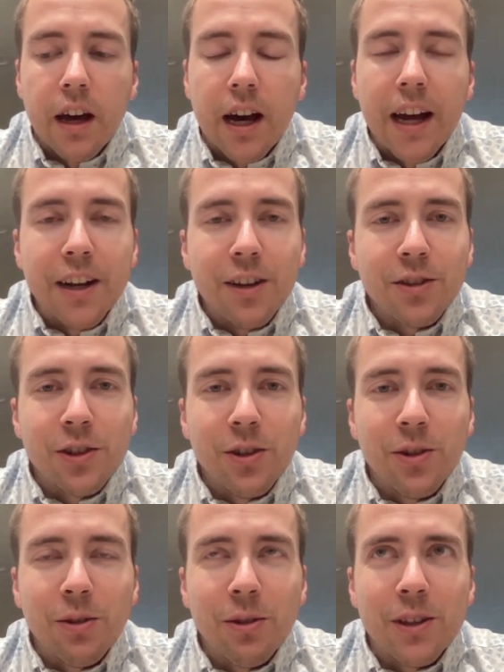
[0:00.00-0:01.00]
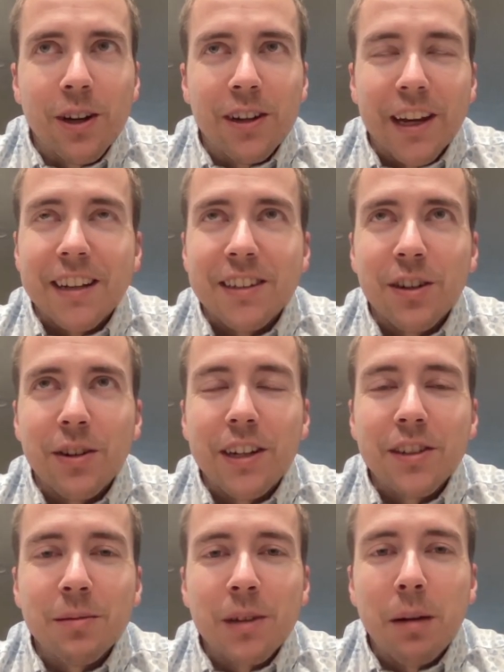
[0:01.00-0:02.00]
I had also so
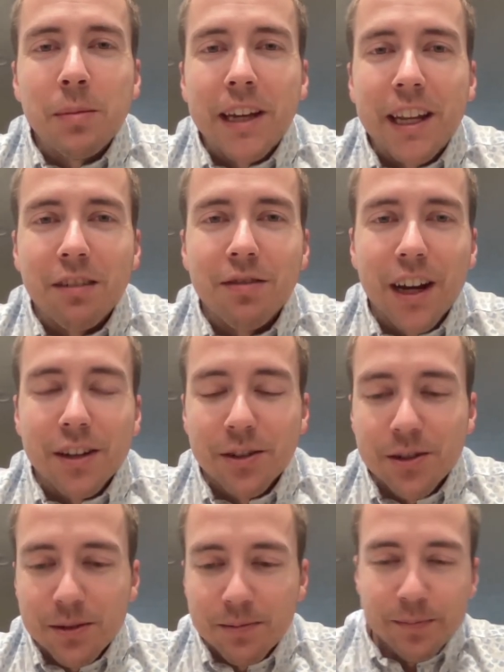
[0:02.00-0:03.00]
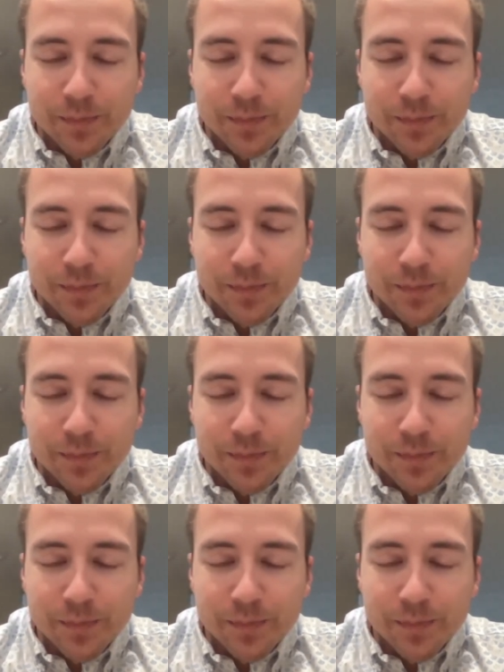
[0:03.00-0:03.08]
here's some complicating factors.